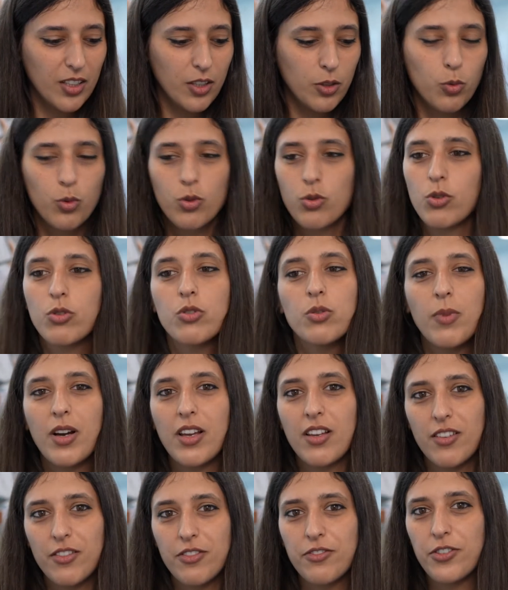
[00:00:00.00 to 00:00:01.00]
it was also
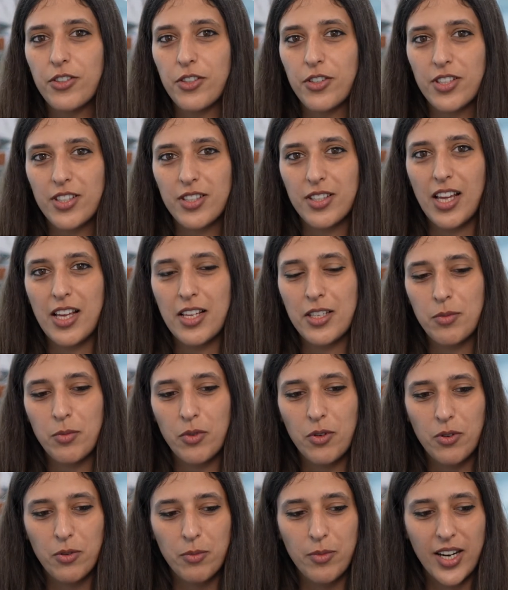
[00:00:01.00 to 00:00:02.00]
my first
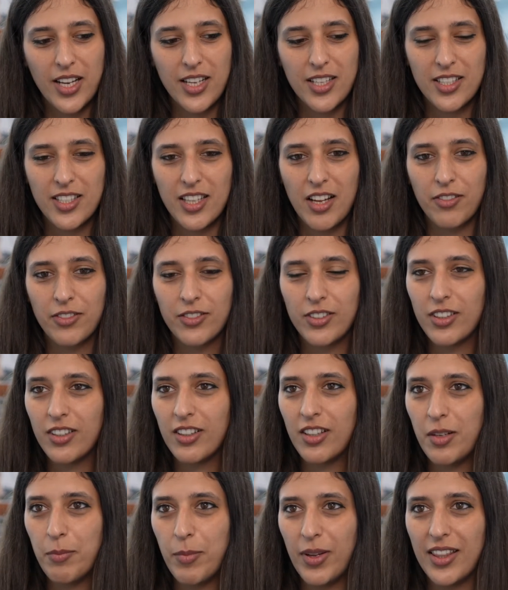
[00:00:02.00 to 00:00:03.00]
ESMO Breast after
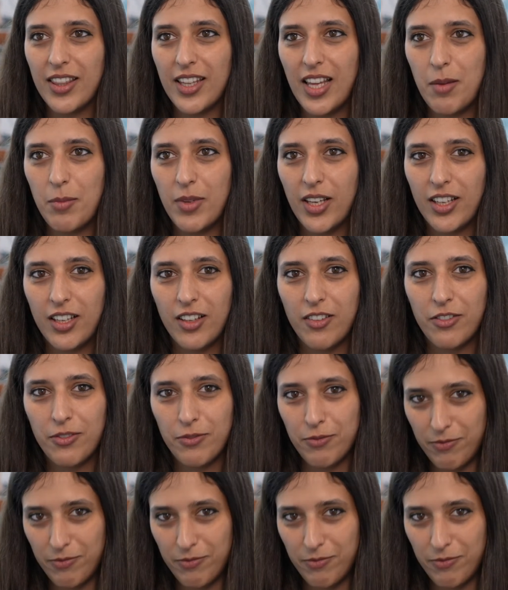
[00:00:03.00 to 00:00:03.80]
the pandemic, uh,